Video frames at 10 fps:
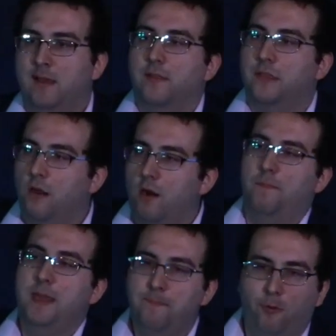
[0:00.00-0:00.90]
There are
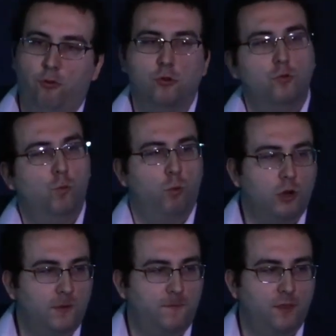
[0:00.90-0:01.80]
people who
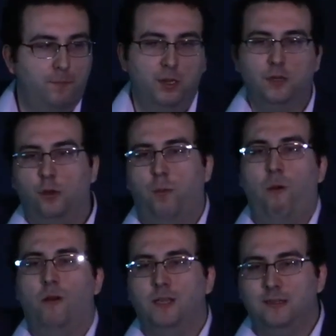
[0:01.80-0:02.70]
work for the political
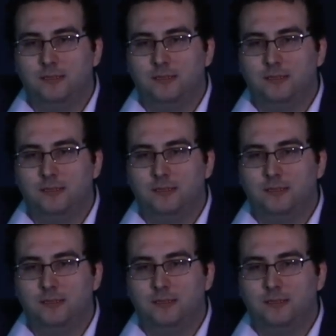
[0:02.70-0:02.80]
parties,